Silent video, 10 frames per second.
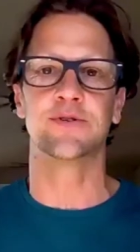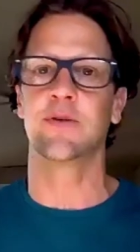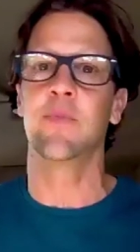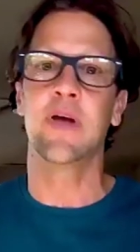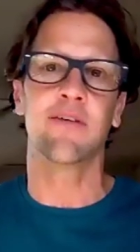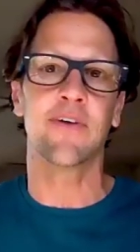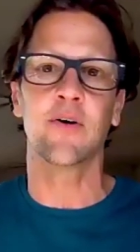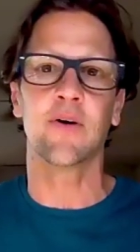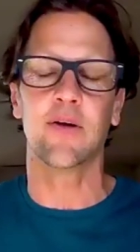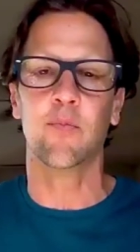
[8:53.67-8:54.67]
would say, "Man, if
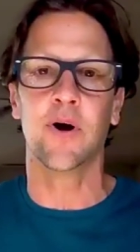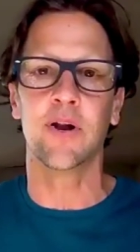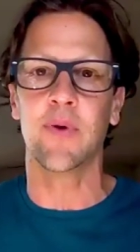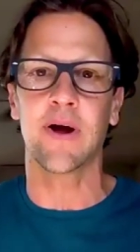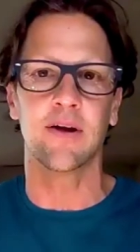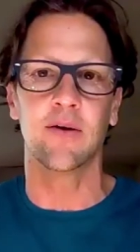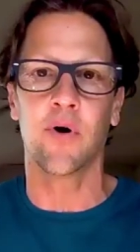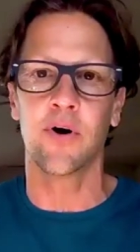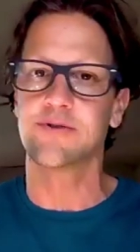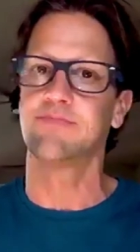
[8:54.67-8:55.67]
I would have had money back in
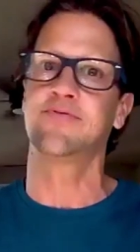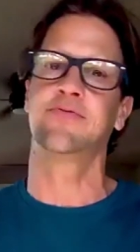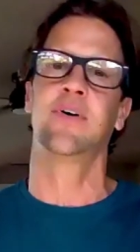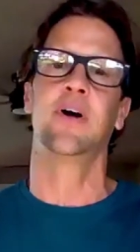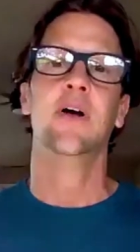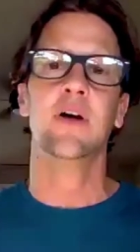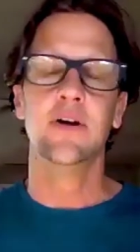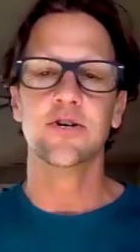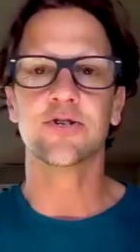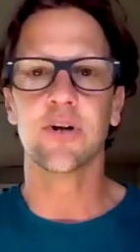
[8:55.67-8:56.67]
March,
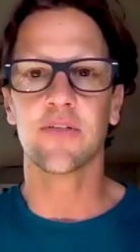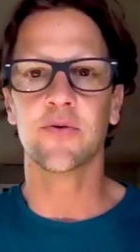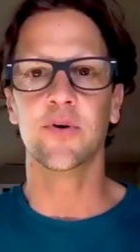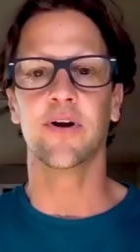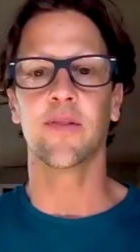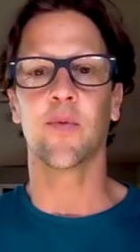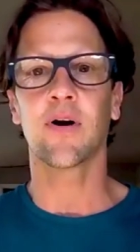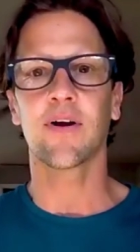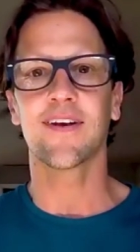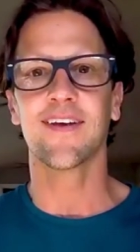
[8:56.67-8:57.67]
should have threw it into the
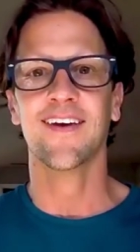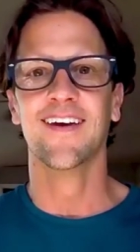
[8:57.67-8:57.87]
market."